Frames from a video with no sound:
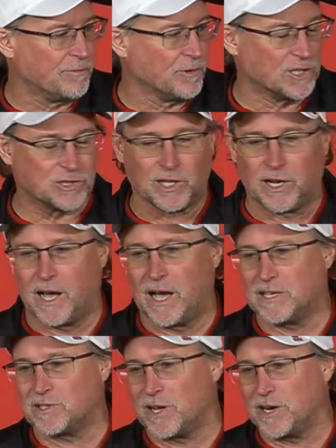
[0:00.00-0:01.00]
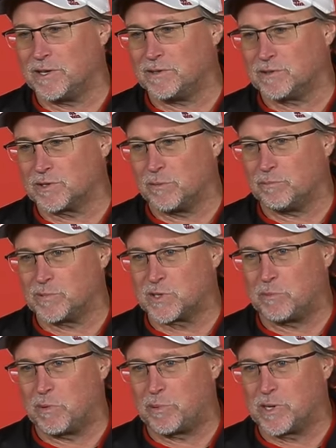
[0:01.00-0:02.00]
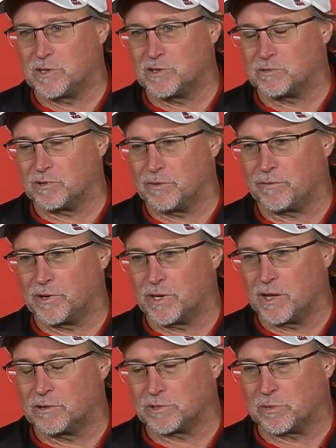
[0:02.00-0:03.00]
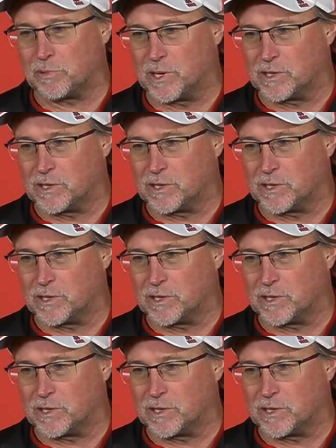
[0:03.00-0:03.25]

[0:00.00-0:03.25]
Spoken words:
fresh set of eyes on it. And some opinions are different than others'